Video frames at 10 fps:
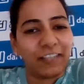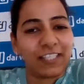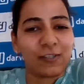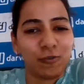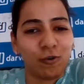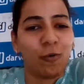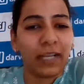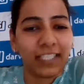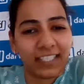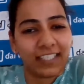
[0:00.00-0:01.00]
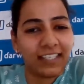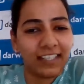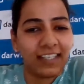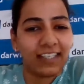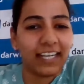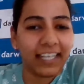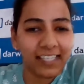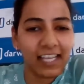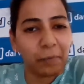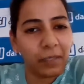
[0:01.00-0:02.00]
With so much that
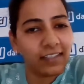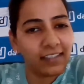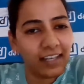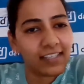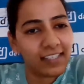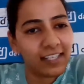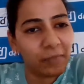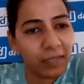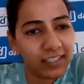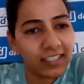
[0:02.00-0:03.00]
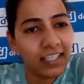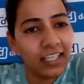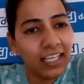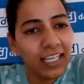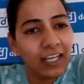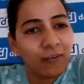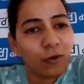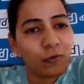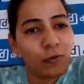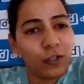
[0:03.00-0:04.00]
has happened in the last 3 months,
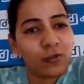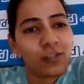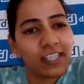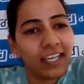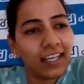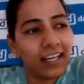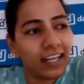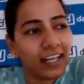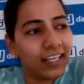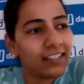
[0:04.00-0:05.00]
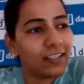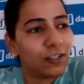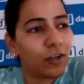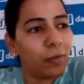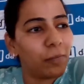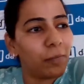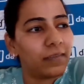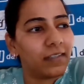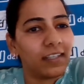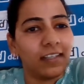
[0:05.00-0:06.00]
what would you say are like the
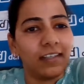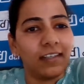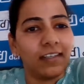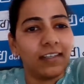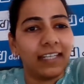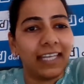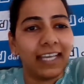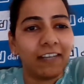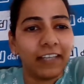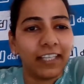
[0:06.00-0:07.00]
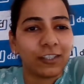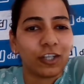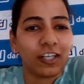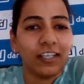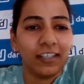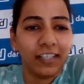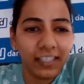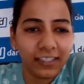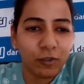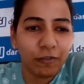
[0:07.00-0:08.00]
top 3 takeaways or
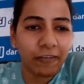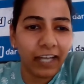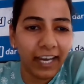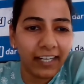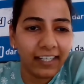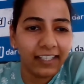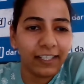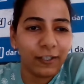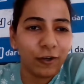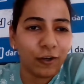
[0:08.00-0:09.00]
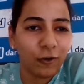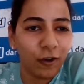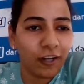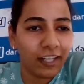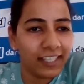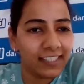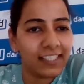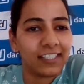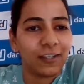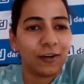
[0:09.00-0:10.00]
learnings you have had in your own
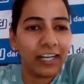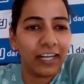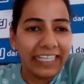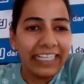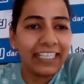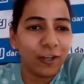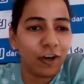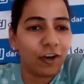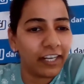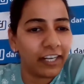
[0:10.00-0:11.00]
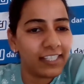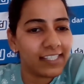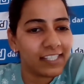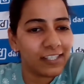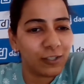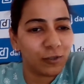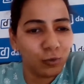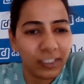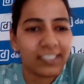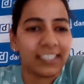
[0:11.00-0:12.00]
organization or leading your organization
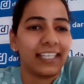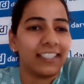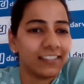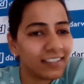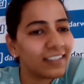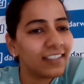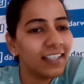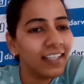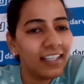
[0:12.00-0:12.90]
through these changes?